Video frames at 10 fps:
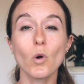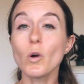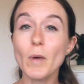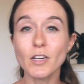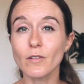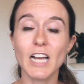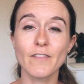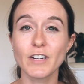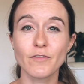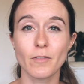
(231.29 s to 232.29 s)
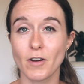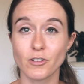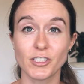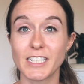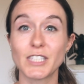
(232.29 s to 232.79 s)
or while you're recovering from
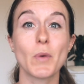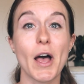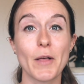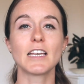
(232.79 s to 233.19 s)
runner's knee as well.